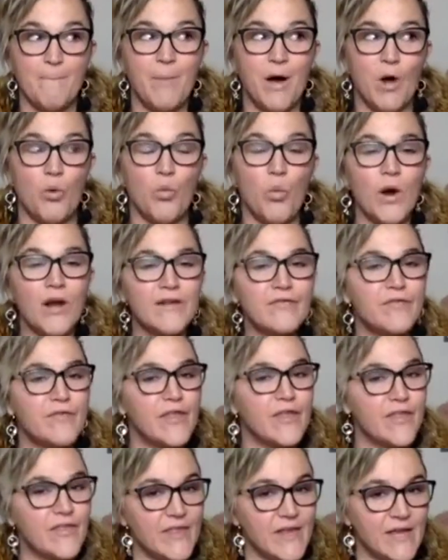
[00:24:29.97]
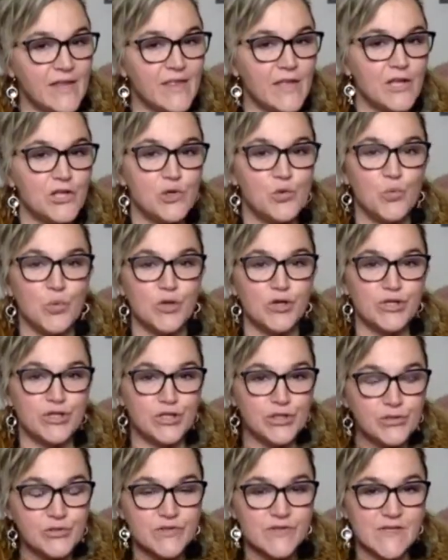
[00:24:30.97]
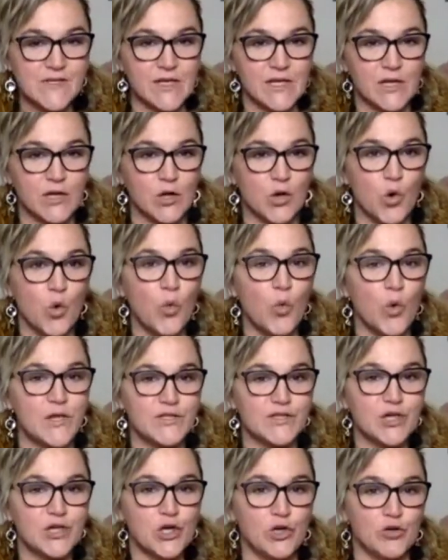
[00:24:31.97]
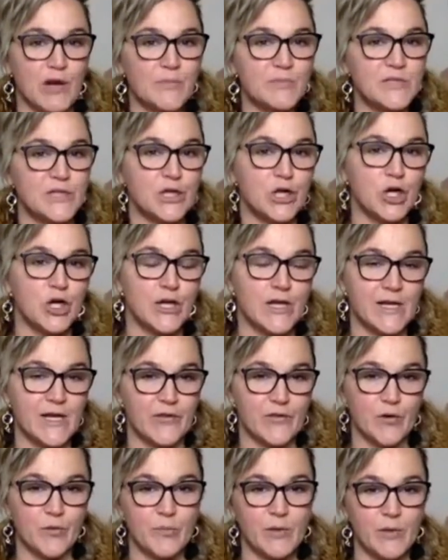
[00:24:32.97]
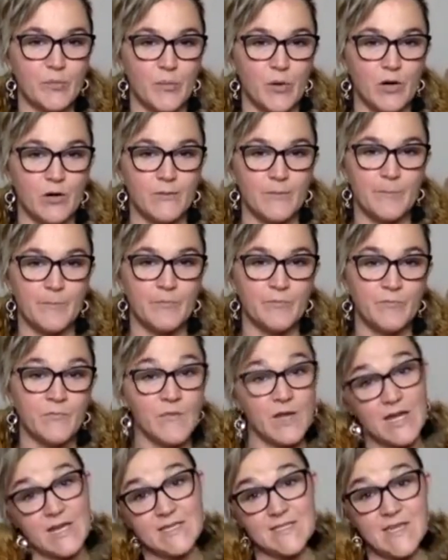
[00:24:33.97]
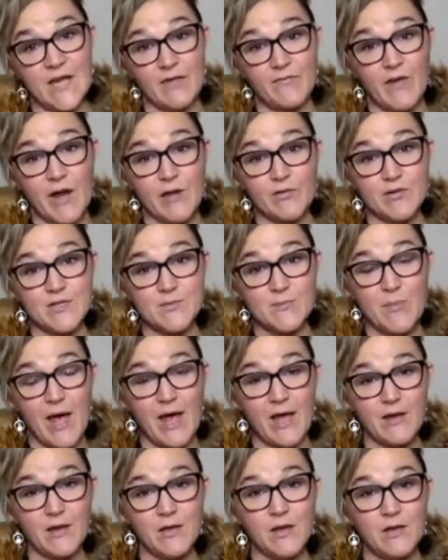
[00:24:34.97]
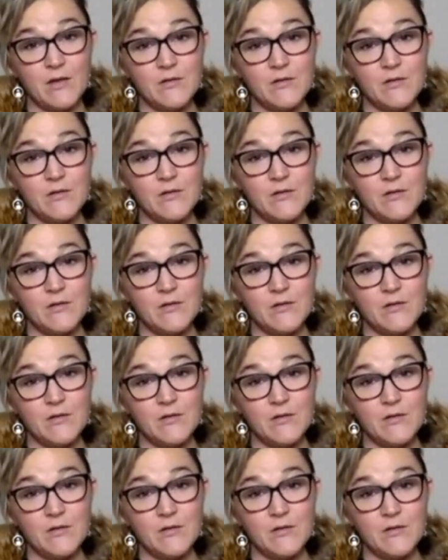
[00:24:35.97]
But what if the thing that you were using was corrupt and hurting other people? Is that virus bad?